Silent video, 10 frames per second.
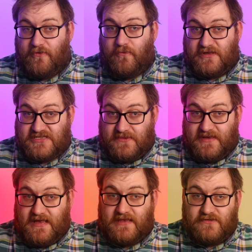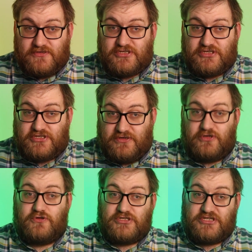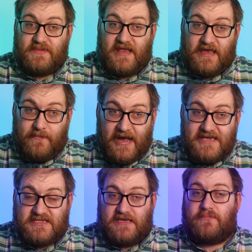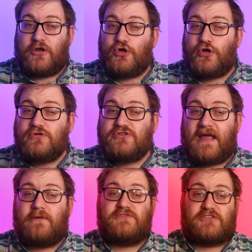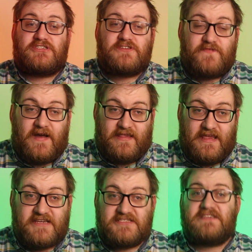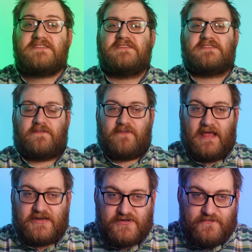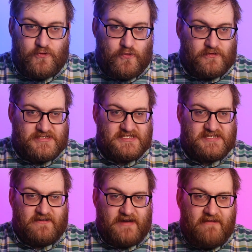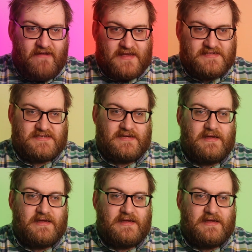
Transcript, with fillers: with some of that, those use some of that capacity, but it could also help justify the existence of electric forecourts in certain areas.